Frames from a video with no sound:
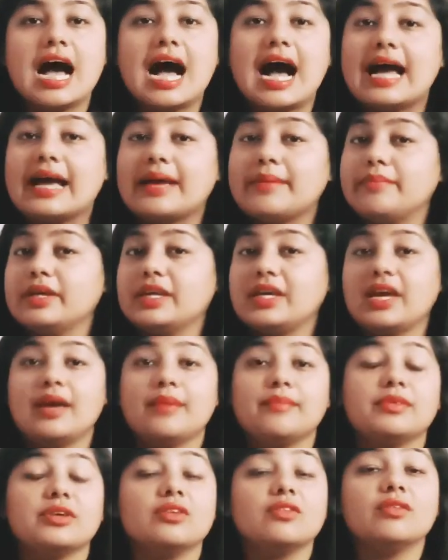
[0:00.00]
I
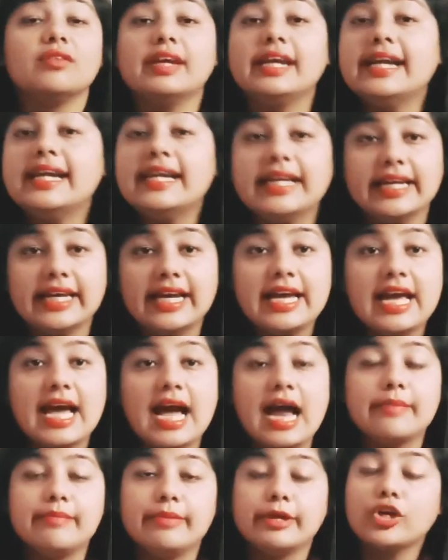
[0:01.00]
became greedy,
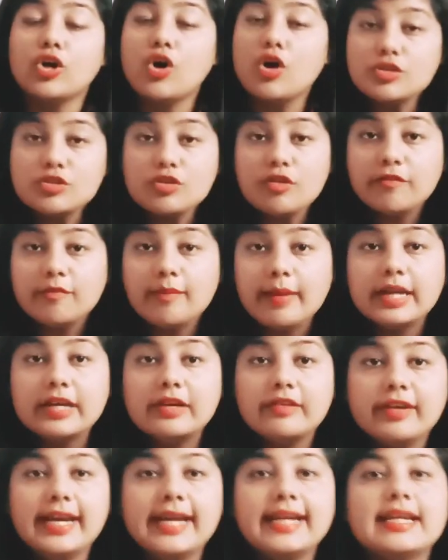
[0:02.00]
and because of my
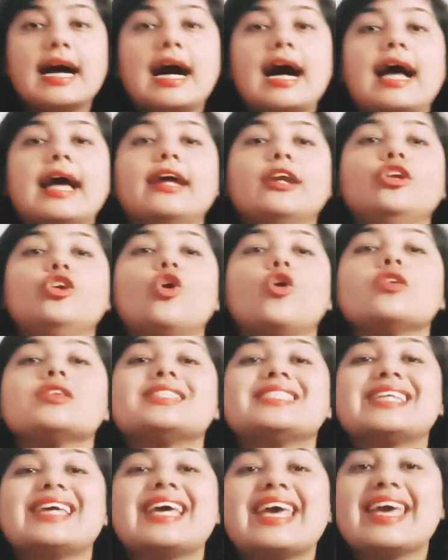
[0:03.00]
greed I
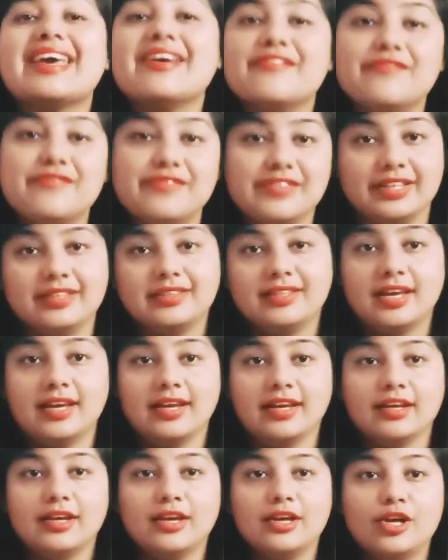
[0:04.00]
lost
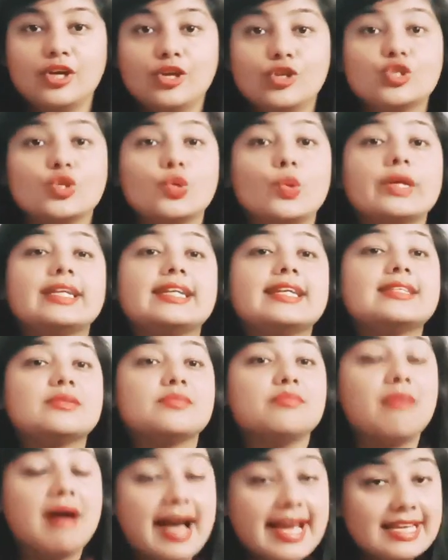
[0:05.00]
everything. So it
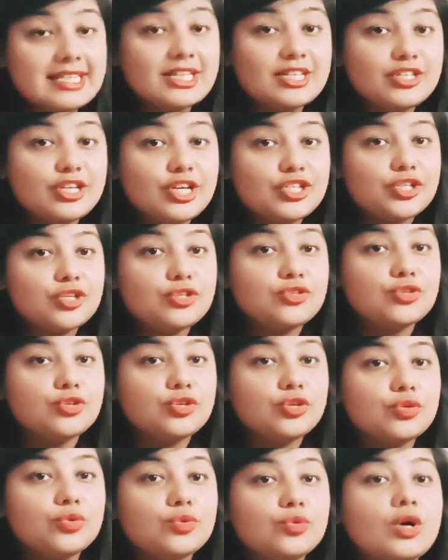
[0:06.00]
is my suggestion to
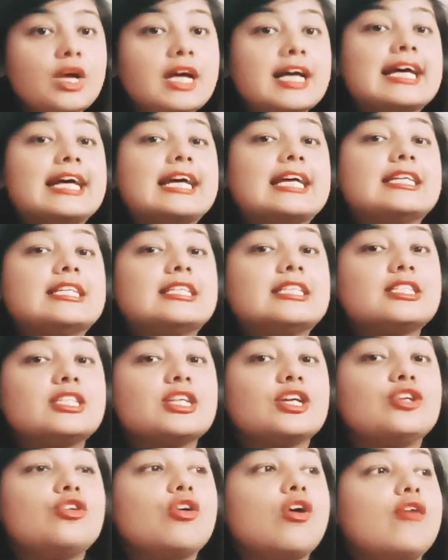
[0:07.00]
you,
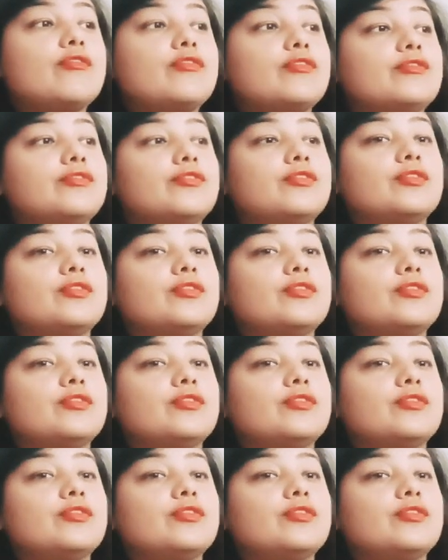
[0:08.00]
instead of